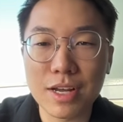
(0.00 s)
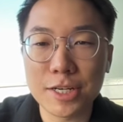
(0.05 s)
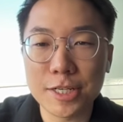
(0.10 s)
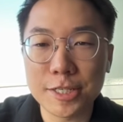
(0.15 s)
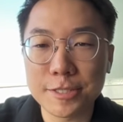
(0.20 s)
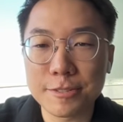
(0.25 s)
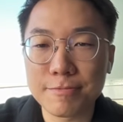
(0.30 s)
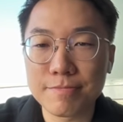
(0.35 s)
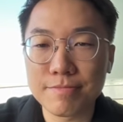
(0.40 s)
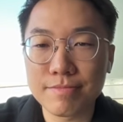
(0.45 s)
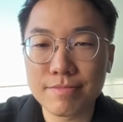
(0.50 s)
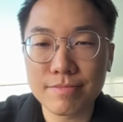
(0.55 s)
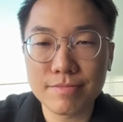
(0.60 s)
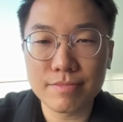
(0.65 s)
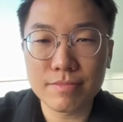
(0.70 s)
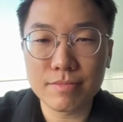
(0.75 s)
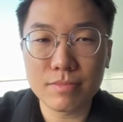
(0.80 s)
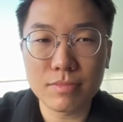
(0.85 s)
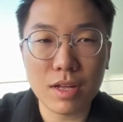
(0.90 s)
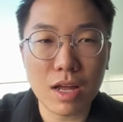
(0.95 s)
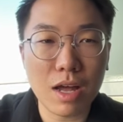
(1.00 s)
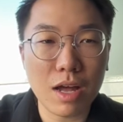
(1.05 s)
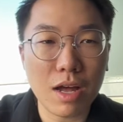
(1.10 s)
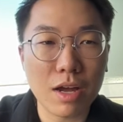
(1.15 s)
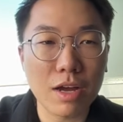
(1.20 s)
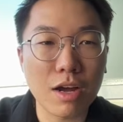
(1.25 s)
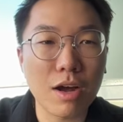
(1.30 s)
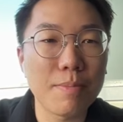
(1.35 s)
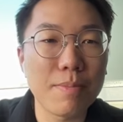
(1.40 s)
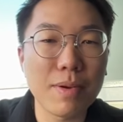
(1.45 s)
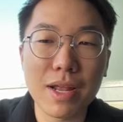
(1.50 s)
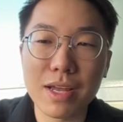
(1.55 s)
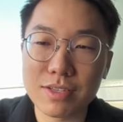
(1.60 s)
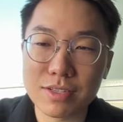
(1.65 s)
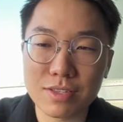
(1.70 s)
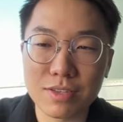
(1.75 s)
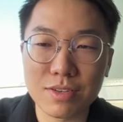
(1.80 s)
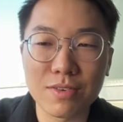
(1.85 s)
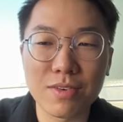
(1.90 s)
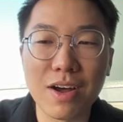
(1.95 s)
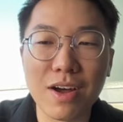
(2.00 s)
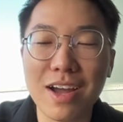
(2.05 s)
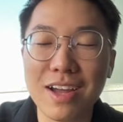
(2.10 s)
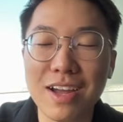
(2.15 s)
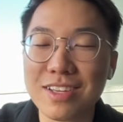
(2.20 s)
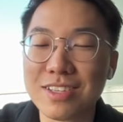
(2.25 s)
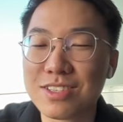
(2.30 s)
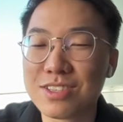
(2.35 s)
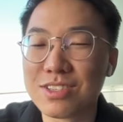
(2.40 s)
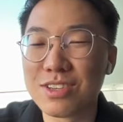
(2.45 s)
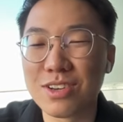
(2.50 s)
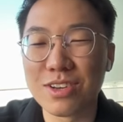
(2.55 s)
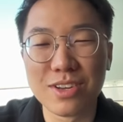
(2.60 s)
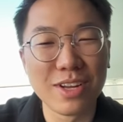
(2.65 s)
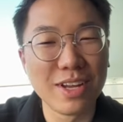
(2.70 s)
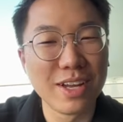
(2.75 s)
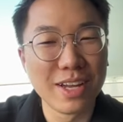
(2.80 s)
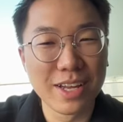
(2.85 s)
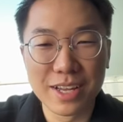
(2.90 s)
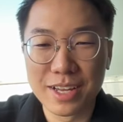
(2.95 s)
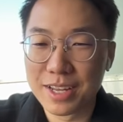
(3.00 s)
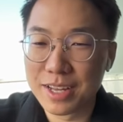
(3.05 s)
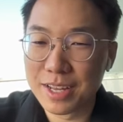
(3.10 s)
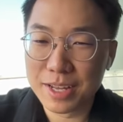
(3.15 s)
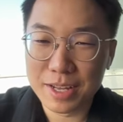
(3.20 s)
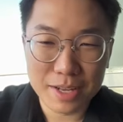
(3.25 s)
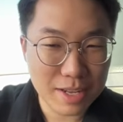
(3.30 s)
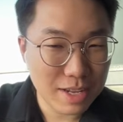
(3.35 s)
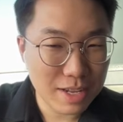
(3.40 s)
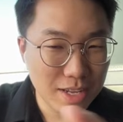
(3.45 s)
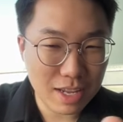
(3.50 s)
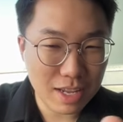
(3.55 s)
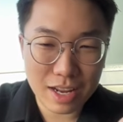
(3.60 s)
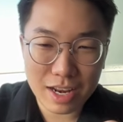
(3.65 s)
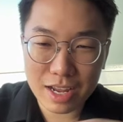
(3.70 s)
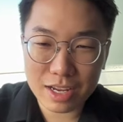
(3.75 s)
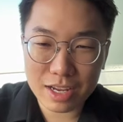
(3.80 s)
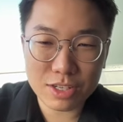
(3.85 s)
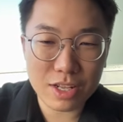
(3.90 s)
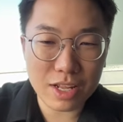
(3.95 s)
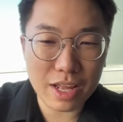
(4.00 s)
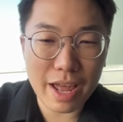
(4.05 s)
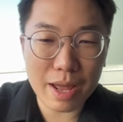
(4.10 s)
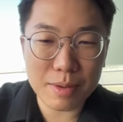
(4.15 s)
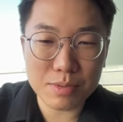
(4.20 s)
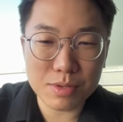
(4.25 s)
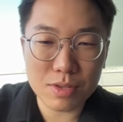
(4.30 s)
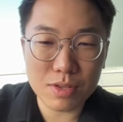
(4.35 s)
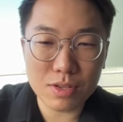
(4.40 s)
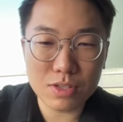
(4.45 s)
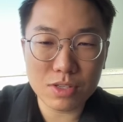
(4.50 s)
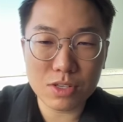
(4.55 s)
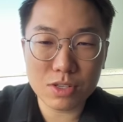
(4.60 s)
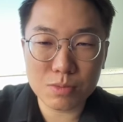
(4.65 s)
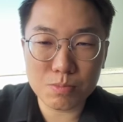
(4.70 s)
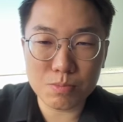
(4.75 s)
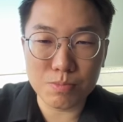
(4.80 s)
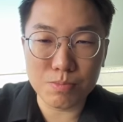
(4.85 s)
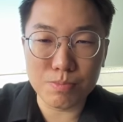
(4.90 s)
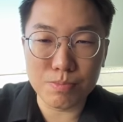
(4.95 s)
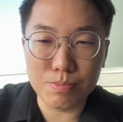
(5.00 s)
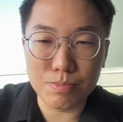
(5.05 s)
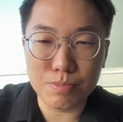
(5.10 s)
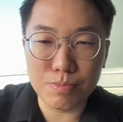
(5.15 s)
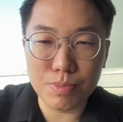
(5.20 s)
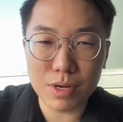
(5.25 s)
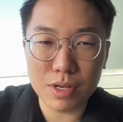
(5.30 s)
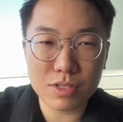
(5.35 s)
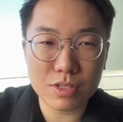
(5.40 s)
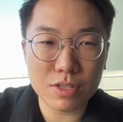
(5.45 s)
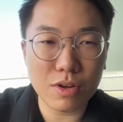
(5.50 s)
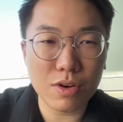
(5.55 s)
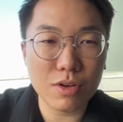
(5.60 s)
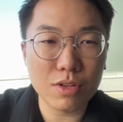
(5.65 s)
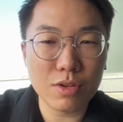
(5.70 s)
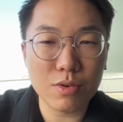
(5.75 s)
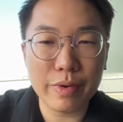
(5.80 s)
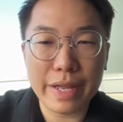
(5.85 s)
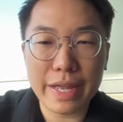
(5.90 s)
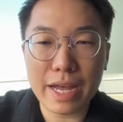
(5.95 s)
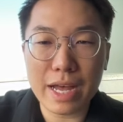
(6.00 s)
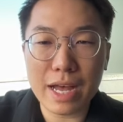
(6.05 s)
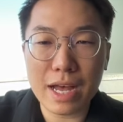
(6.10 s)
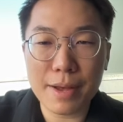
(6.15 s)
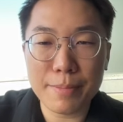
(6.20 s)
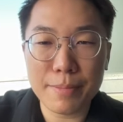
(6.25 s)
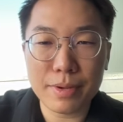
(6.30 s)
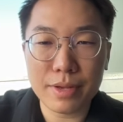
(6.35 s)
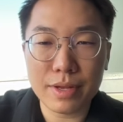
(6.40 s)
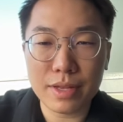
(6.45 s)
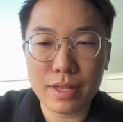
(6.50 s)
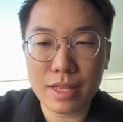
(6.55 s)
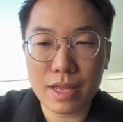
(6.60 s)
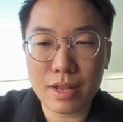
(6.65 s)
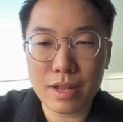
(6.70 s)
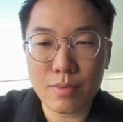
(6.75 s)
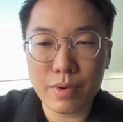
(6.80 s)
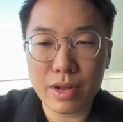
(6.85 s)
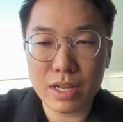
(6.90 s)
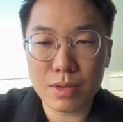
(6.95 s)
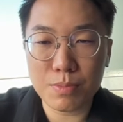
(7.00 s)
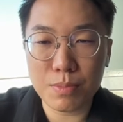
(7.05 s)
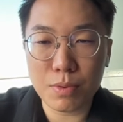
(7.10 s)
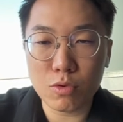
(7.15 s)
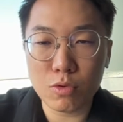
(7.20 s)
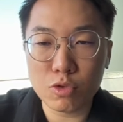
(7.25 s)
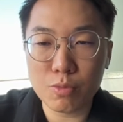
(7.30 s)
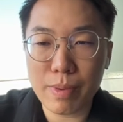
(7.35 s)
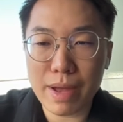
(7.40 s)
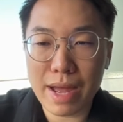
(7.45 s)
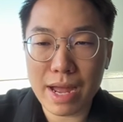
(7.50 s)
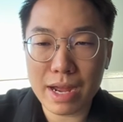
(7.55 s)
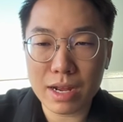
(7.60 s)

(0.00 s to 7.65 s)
I got blessed, alright? So it actually absolutely just burst all the way up, and then when it pulls